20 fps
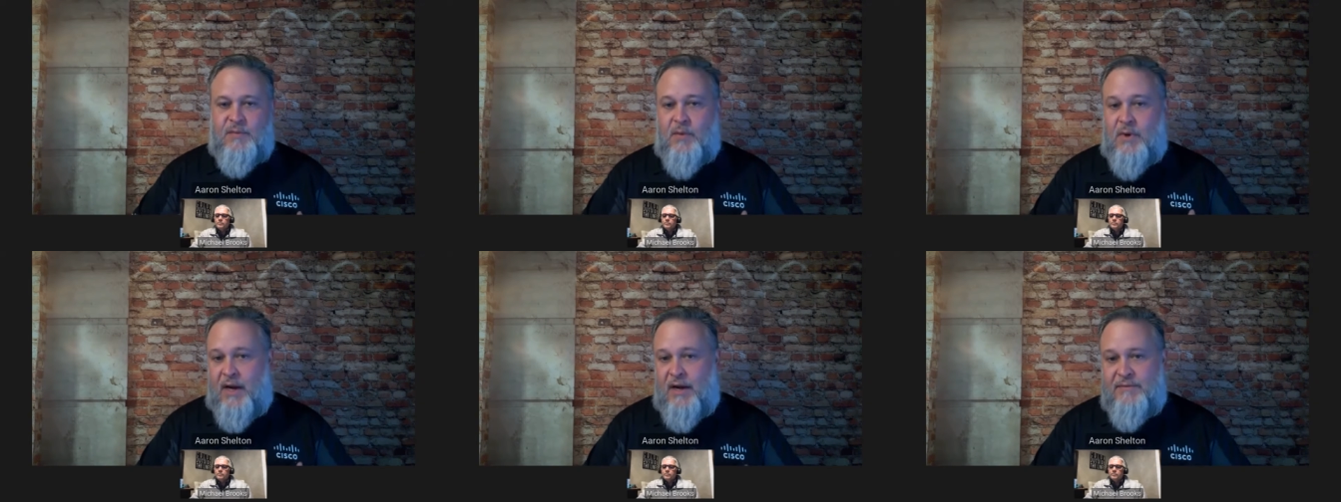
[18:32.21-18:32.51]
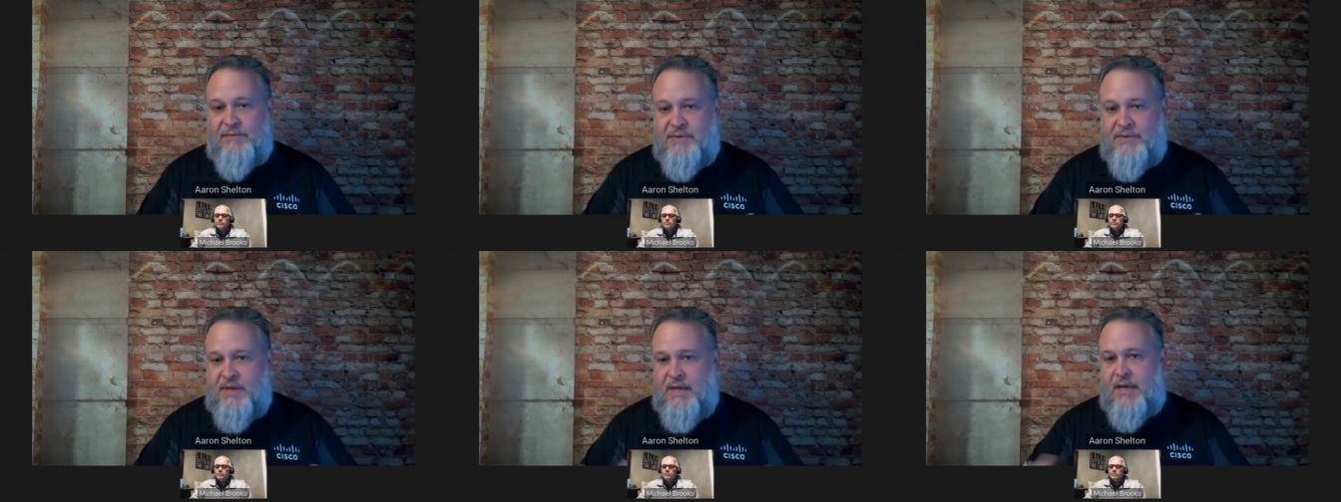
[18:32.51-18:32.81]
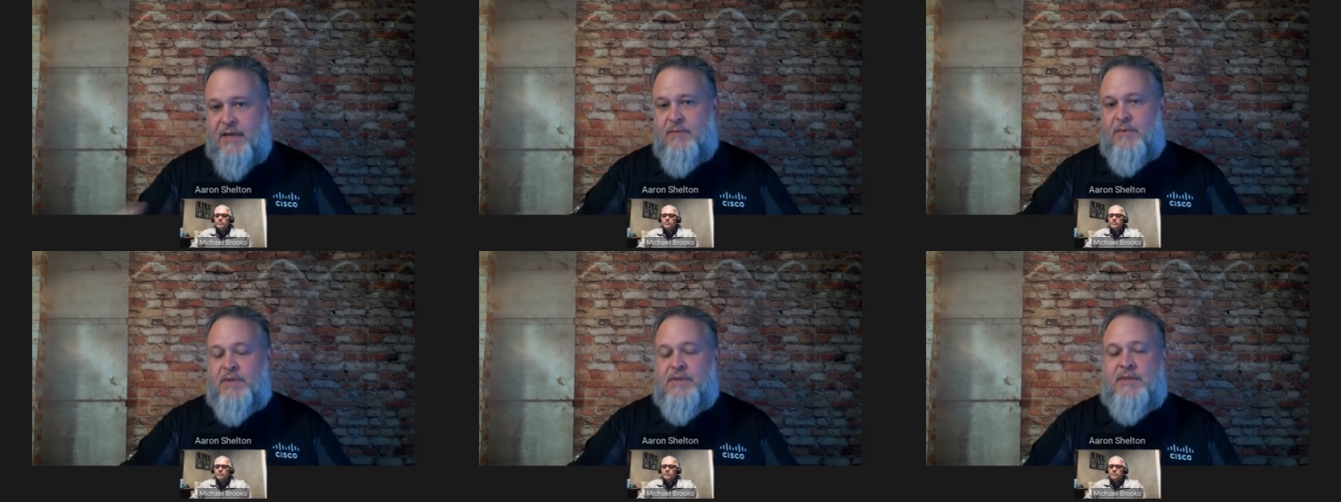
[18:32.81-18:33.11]
what I've
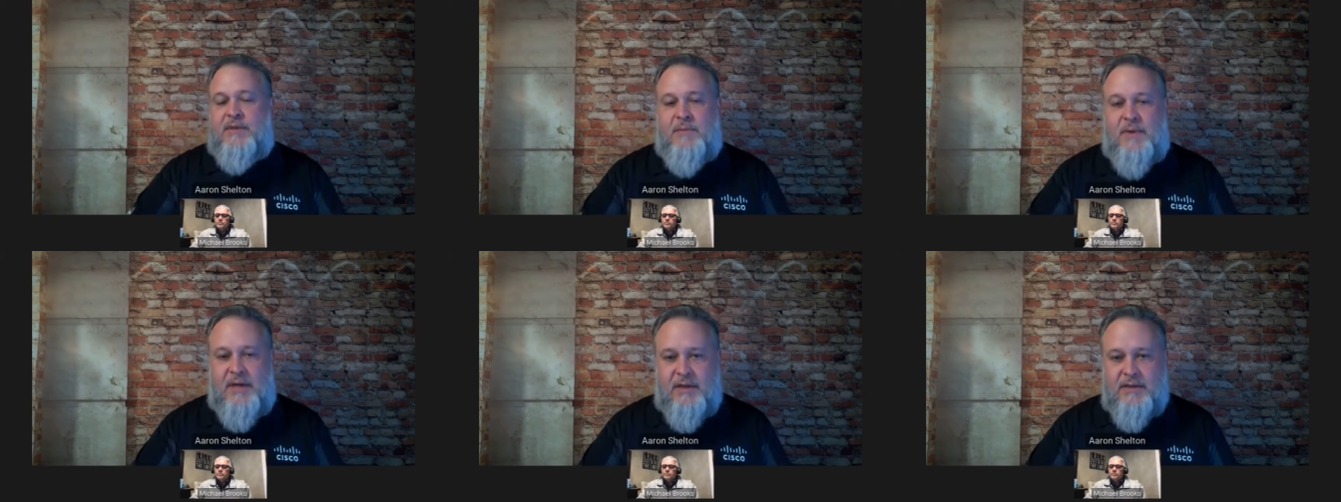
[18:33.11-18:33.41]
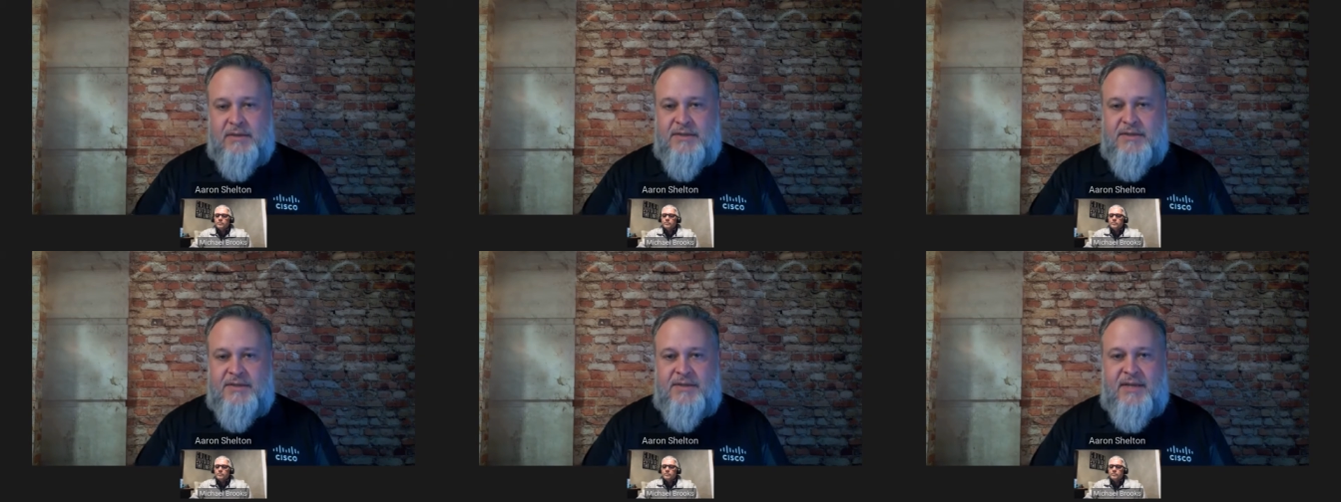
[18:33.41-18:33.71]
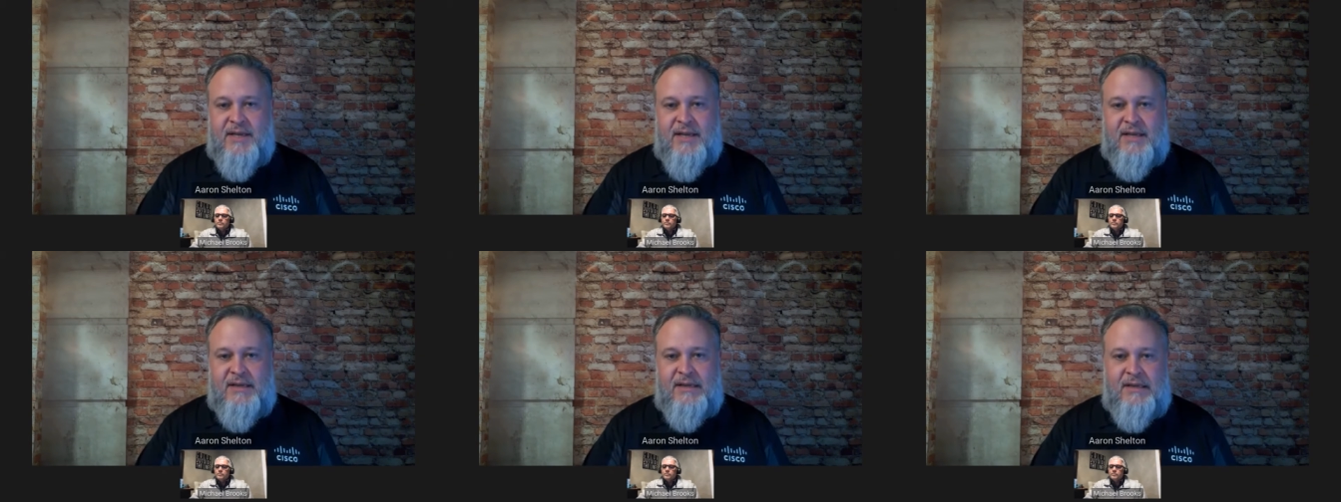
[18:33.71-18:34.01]
said, what someone else has
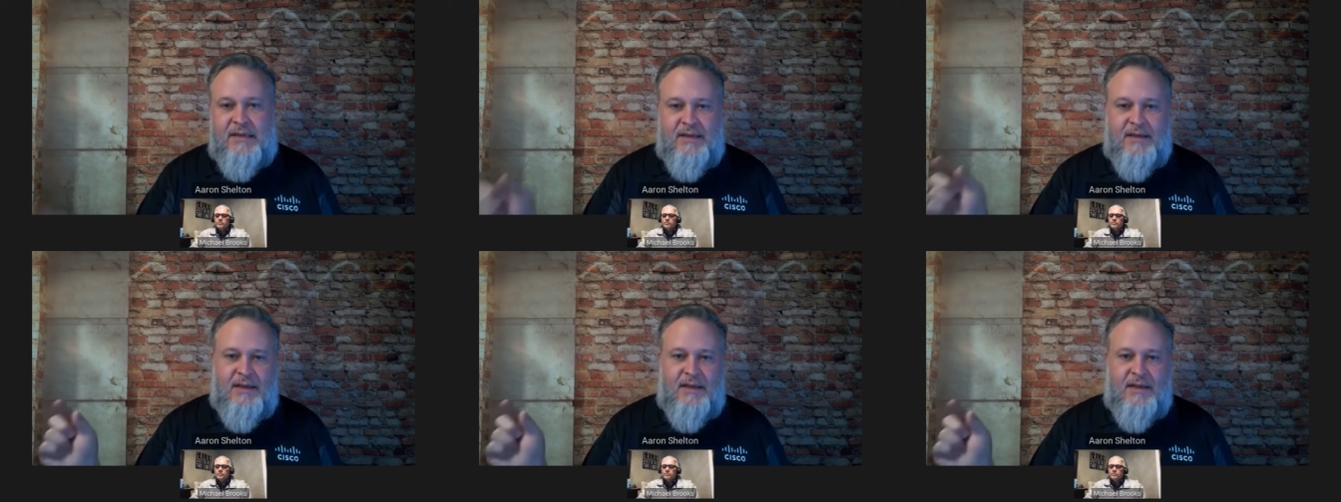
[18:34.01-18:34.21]
said.